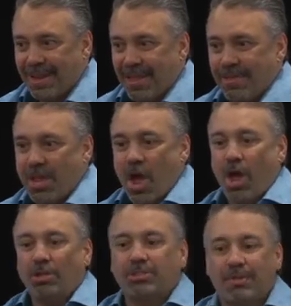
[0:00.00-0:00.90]
The
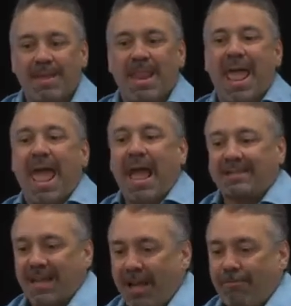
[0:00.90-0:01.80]
ultimate
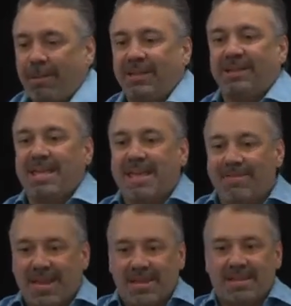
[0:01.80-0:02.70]
act of
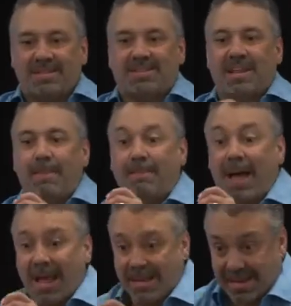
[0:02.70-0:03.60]
believing in
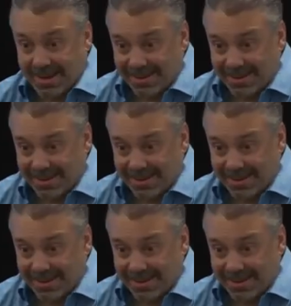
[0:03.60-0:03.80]
somebody